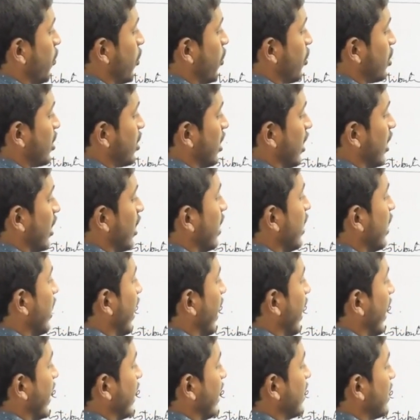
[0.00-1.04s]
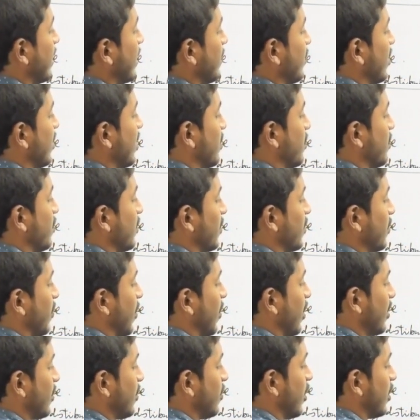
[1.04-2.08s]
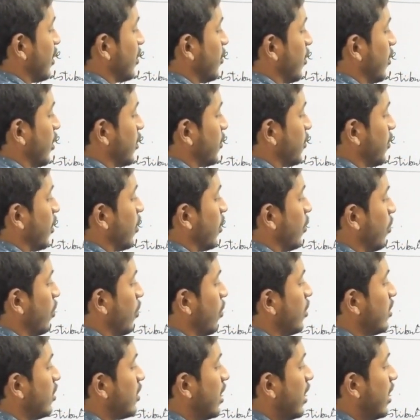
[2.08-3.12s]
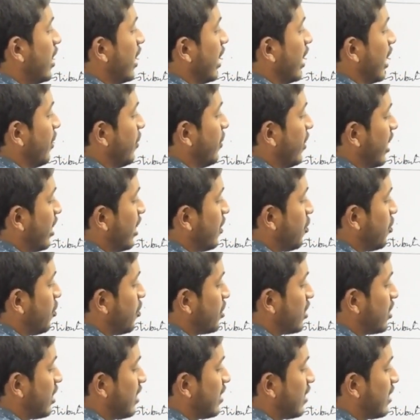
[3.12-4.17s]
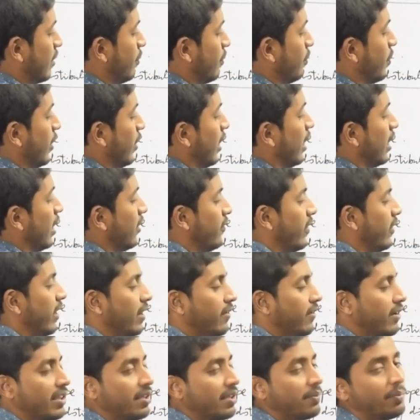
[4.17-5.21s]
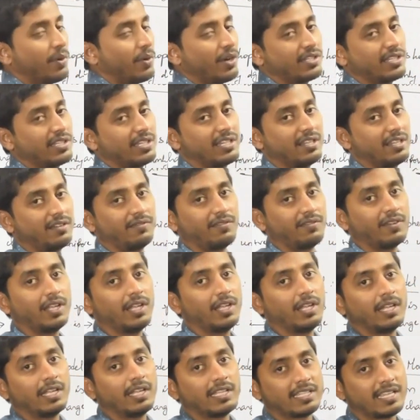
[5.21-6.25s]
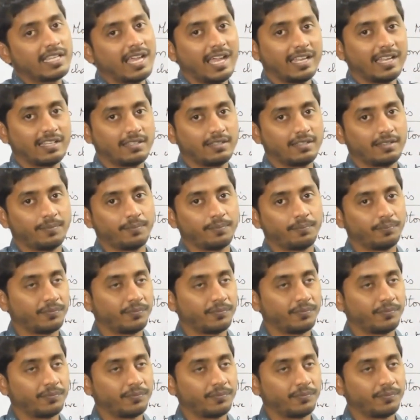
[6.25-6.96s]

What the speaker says: portion except this small holes, remaining portion is completely filled with positive charge,